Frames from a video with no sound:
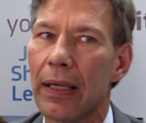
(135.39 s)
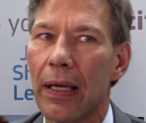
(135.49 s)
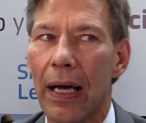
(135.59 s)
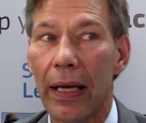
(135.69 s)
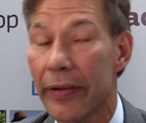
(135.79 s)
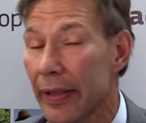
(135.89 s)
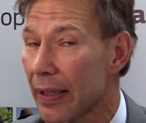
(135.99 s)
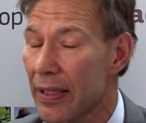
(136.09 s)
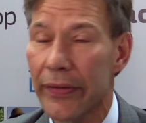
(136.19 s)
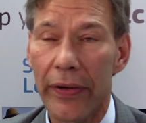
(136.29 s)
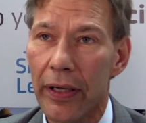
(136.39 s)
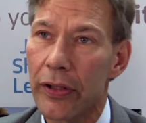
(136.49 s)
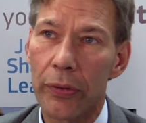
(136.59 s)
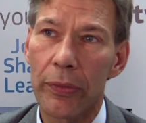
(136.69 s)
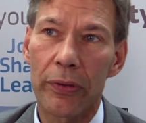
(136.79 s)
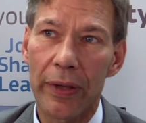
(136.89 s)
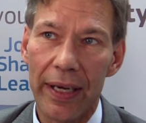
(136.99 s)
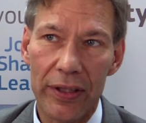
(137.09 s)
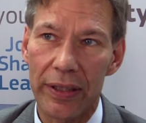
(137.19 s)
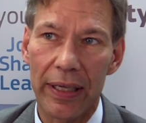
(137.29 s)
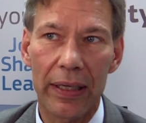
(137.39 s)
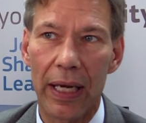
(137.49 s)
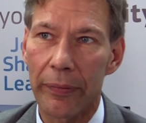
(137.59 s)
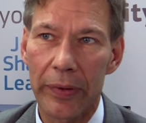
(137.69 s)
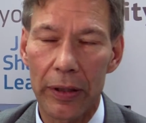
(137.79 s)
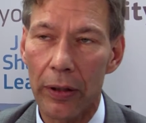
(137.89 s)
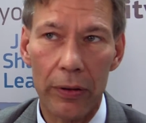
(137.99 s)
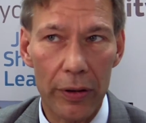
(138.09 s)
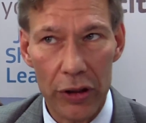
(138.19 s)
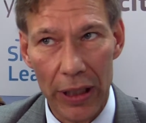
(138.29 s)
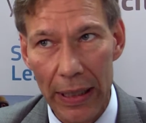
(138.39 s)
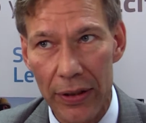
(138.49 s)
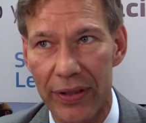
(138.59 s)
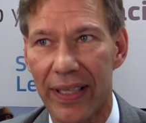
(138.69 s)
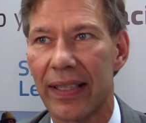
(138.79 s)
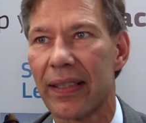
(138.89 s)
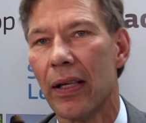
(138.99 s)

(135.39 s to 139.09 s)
And I think that's a very human reaction, and we're not going to change that.